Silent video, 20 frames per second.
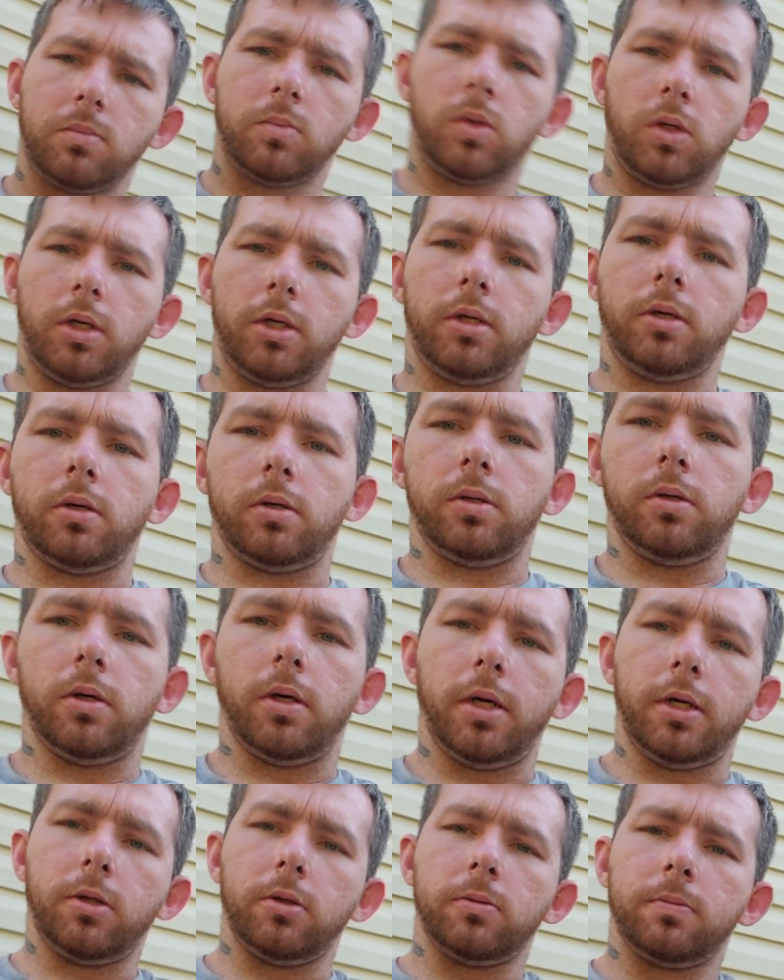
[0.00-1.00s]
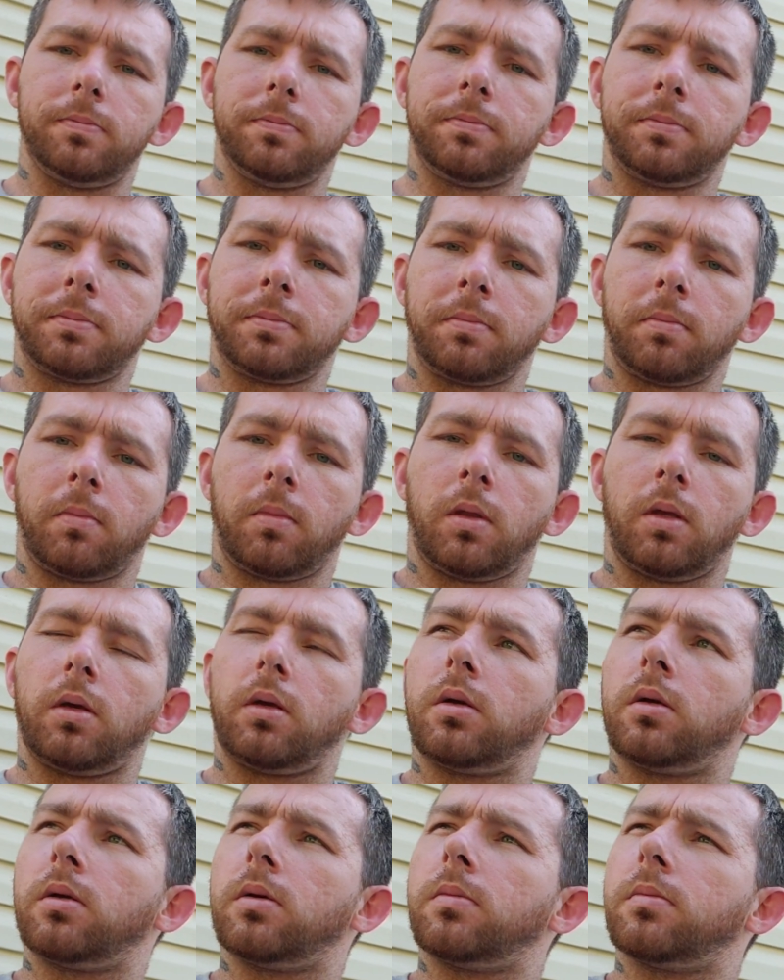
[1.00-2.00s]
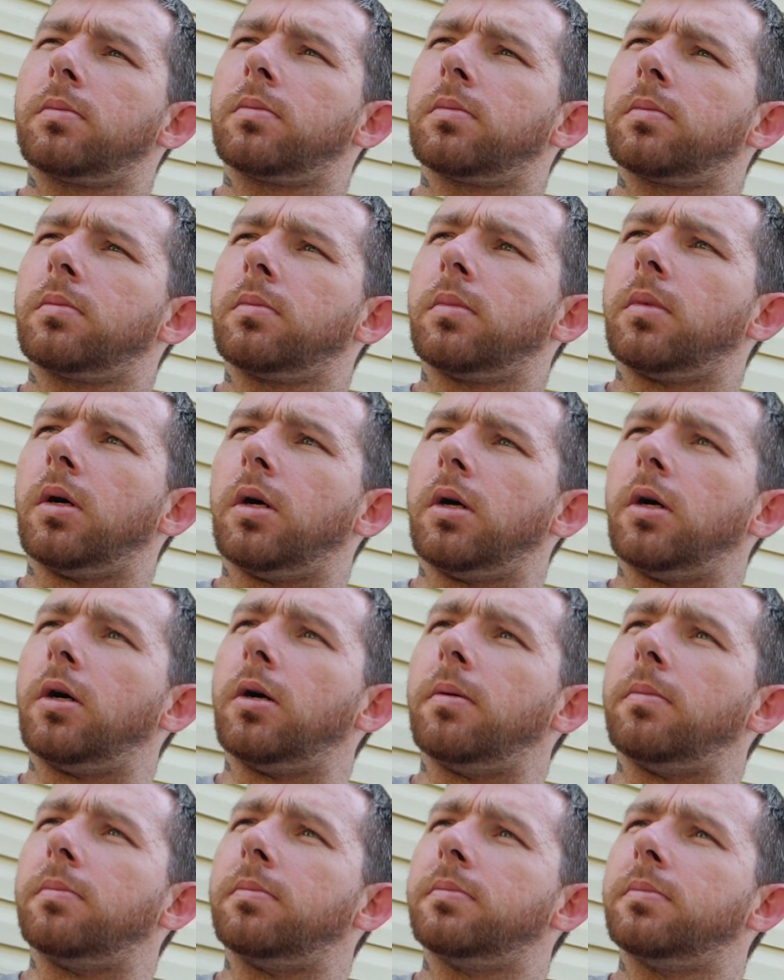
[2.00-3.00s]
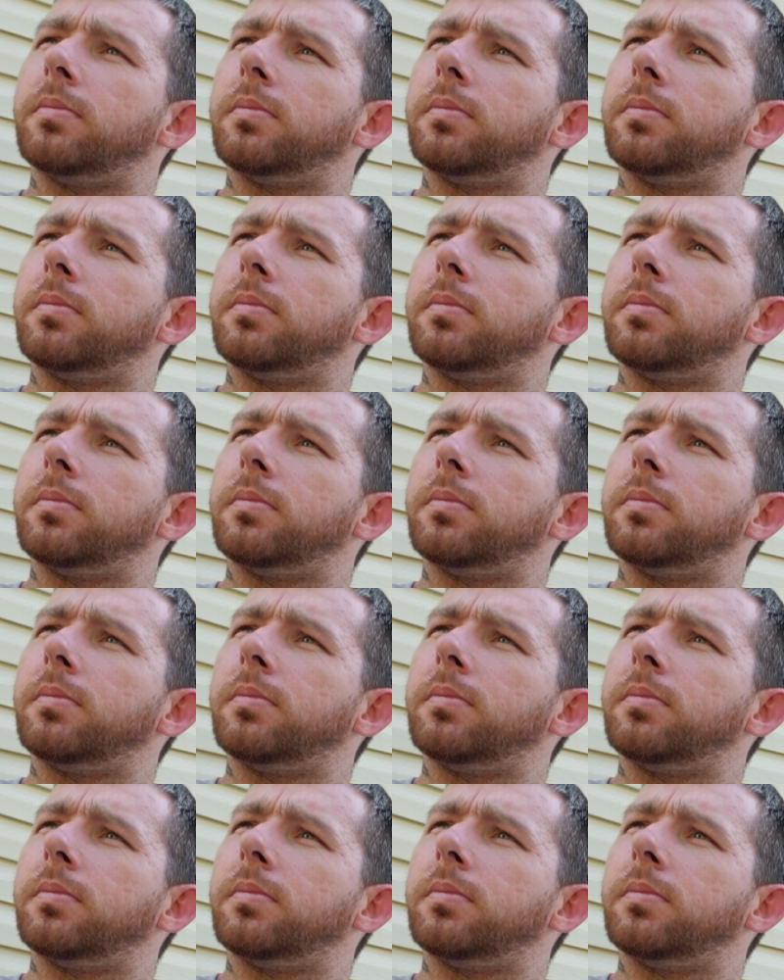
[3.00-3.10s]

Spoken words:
Try to get a good angle. While